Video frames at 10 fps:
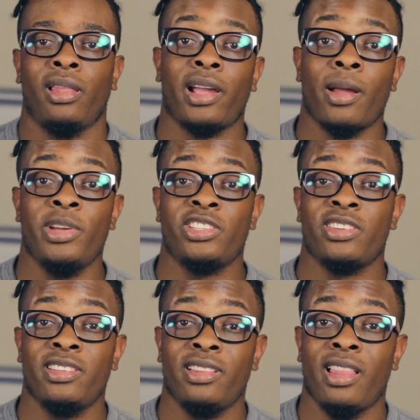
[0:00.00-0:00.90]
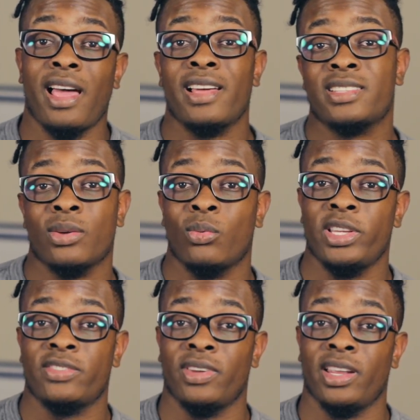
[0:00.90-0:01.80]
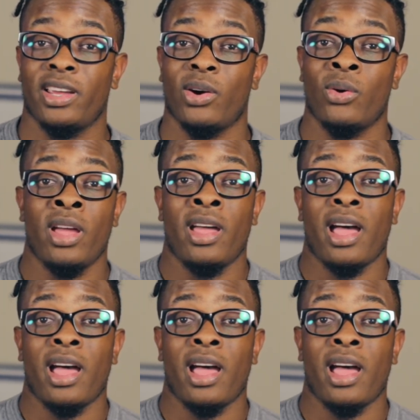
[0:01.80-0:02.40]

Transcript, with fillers: Like I mentioned in last week's video,